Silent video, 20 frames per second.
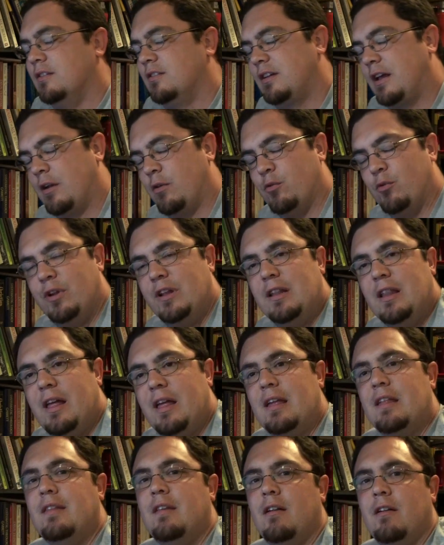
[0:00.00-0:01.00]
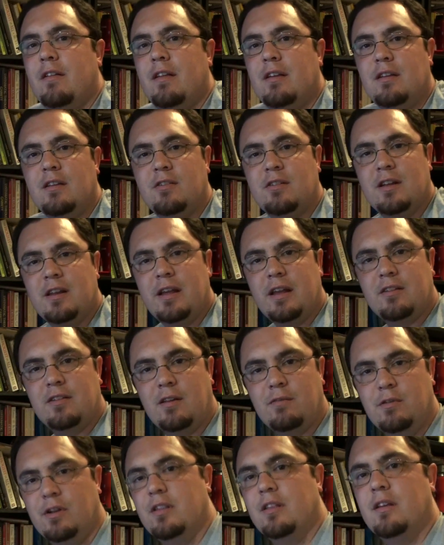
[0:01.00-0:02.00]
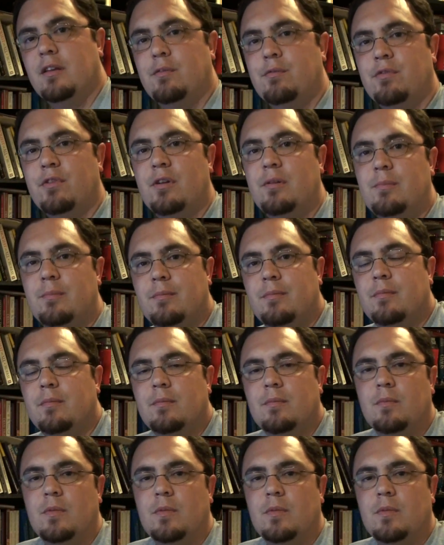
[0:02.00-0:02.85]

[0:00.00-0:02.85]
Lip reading: It's got a relay in there that disconnects everything from